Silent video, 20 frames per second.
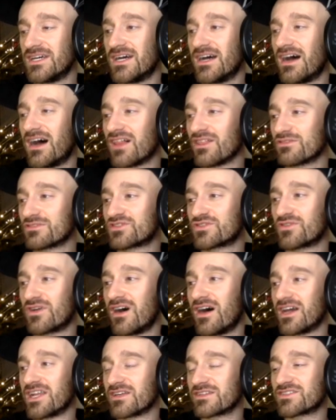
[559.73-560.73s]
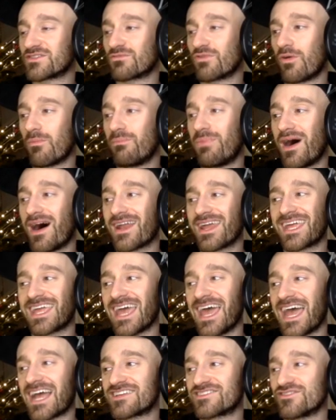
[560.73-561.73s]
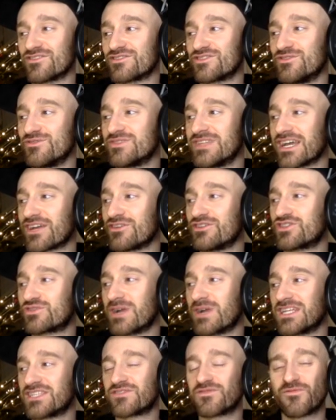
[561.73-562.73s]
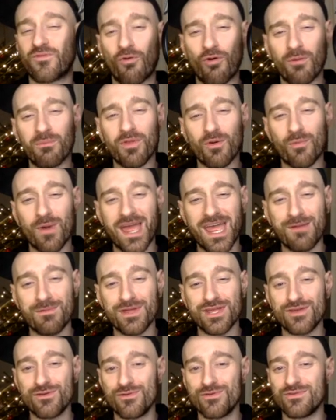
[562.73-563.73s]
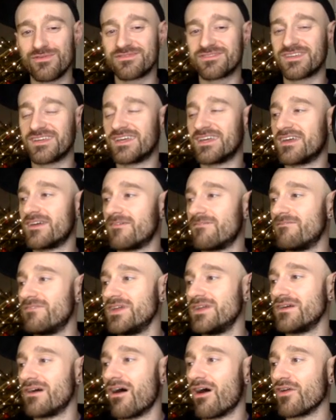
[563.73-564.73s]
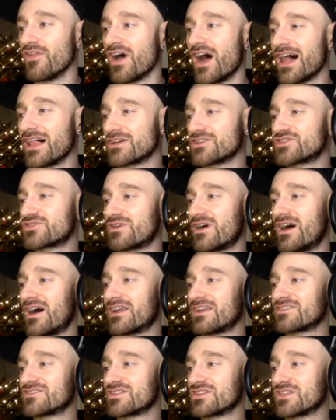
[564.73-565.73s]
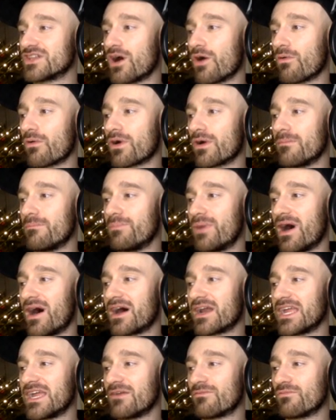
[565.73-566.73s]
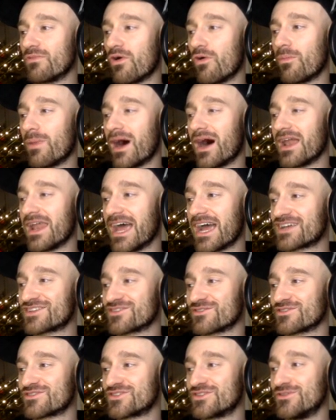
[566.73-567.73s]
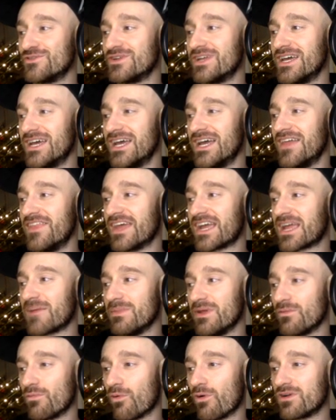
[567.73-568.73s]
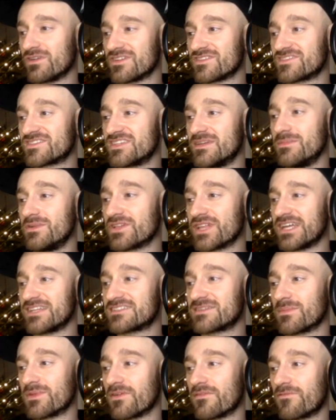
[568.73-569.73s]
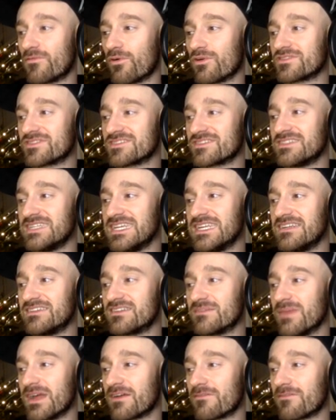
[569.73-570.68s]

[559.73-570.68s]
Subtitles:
Holotron is a robotic exosuit that could transform the way we use VR. The Holotron is a lower body robot exosuit that can be worn to simulate some of the forces needed to make